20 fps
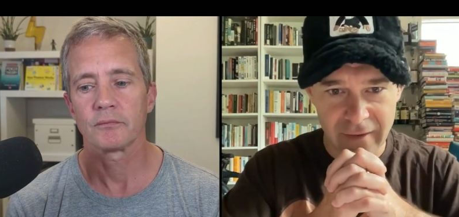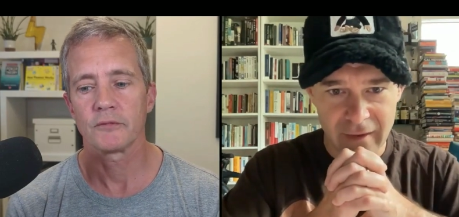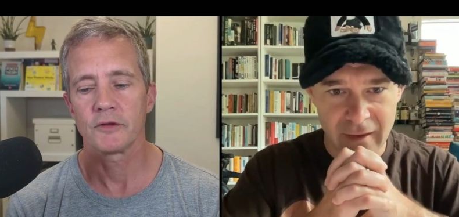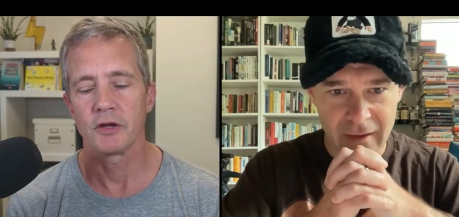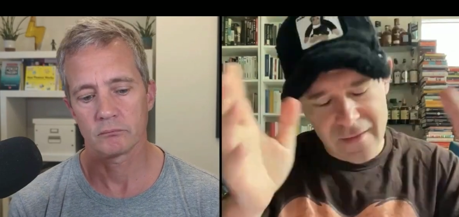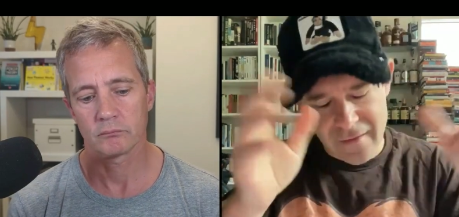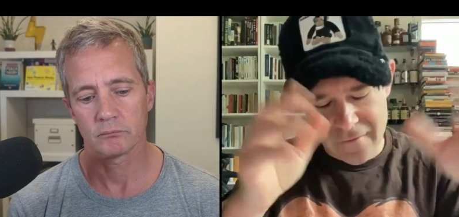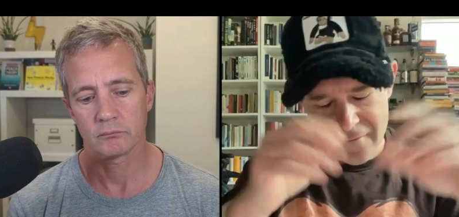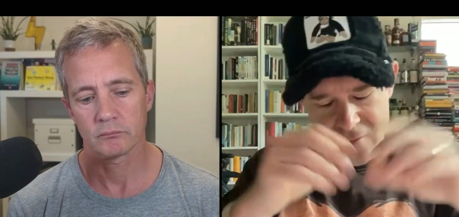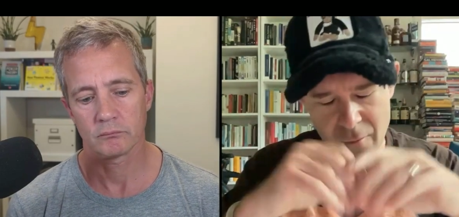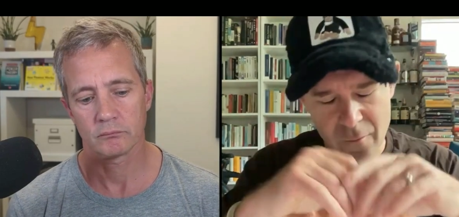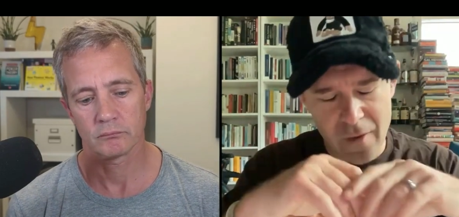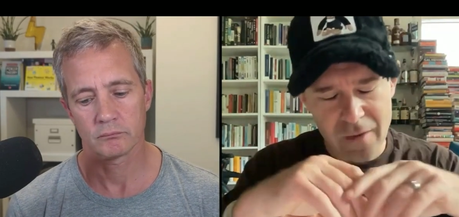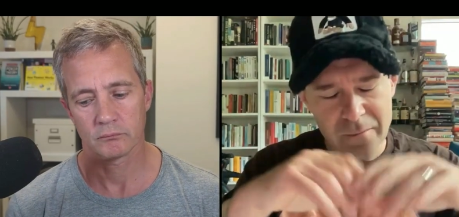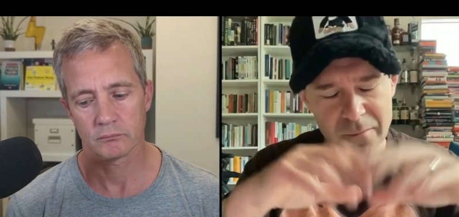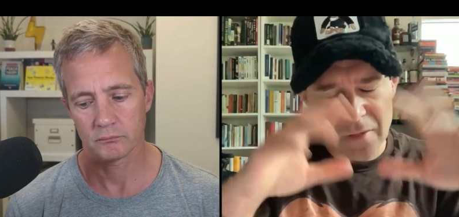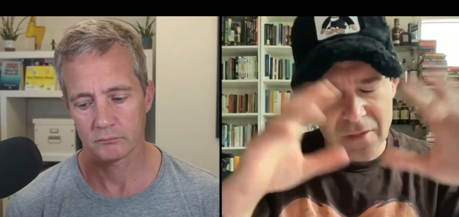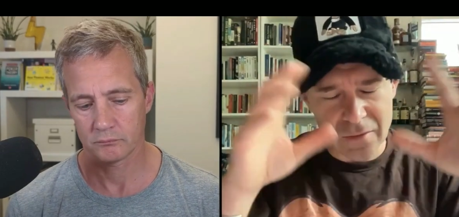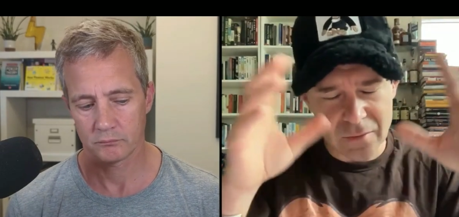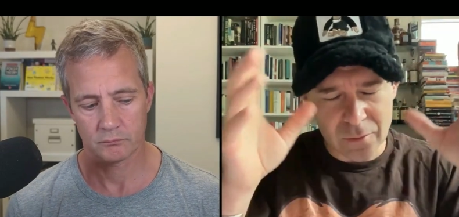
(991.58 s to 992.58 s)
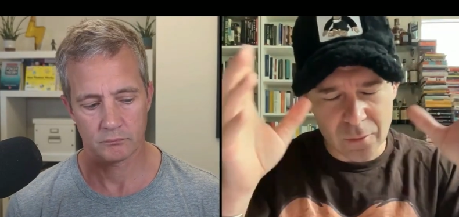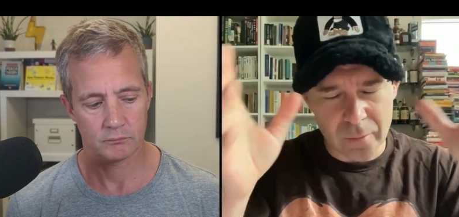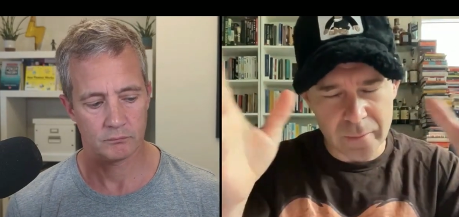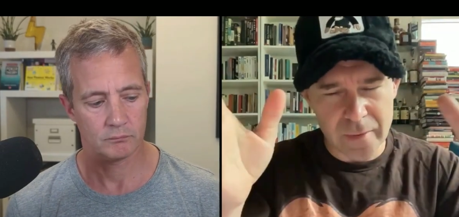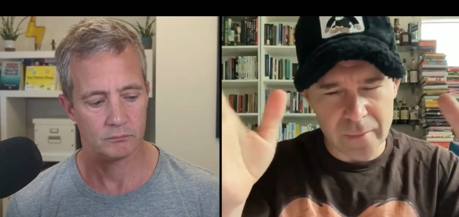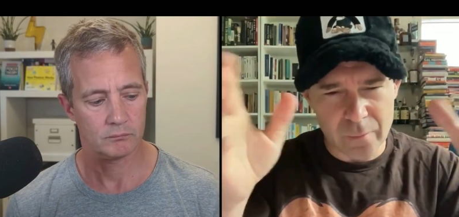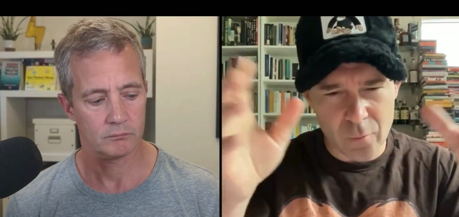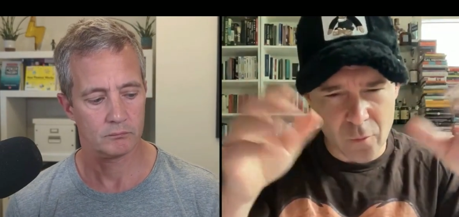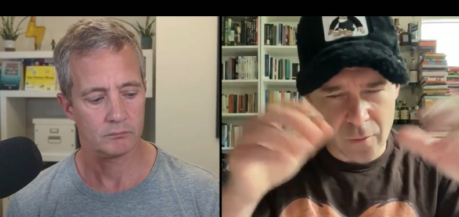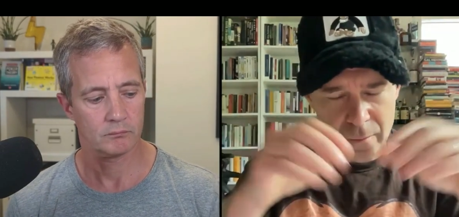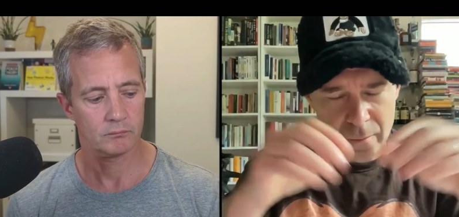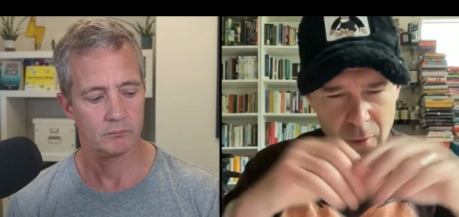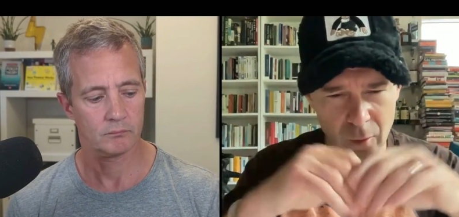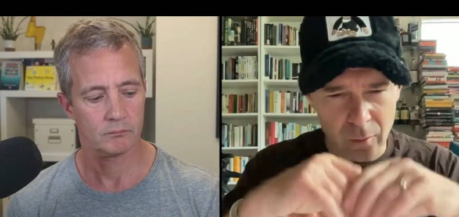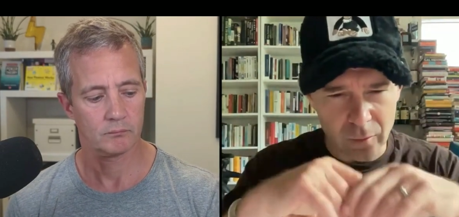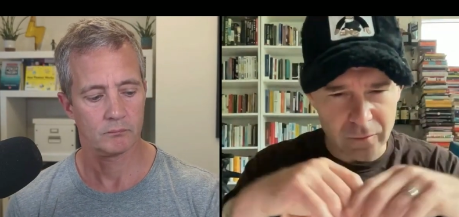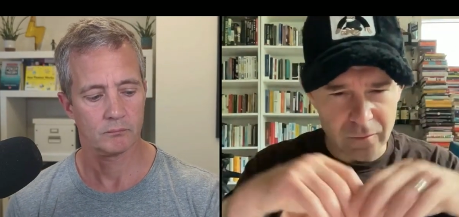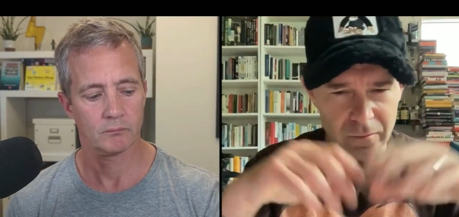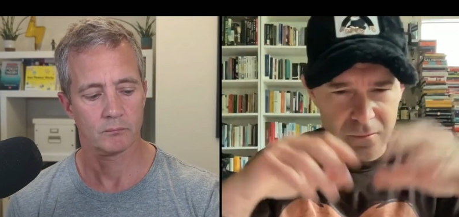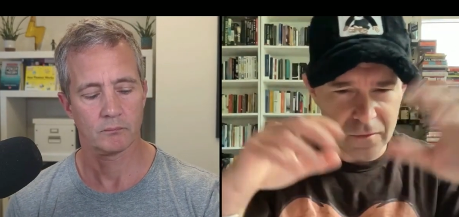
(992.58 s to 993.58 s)
Speaker 1: Yep. If I want to be a little bit more
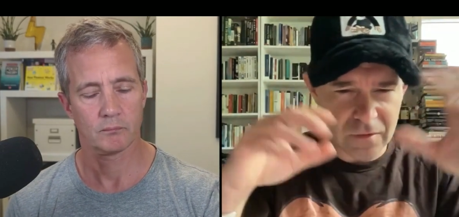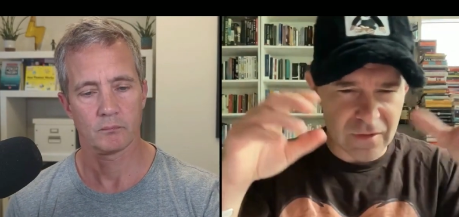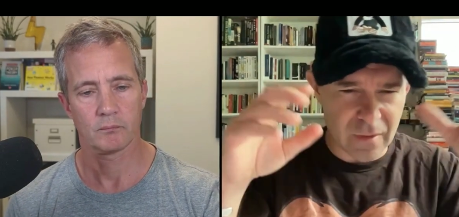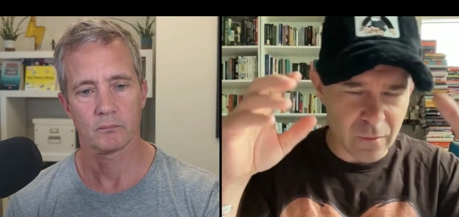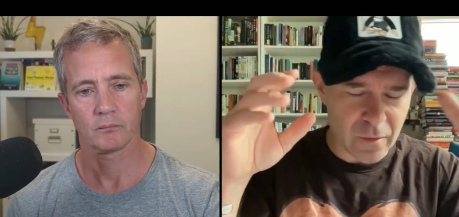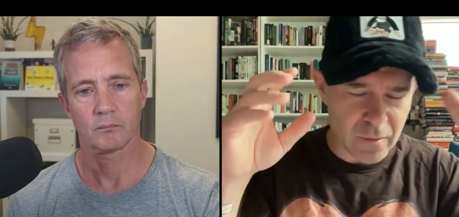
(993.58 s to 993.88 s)
bold, somewhere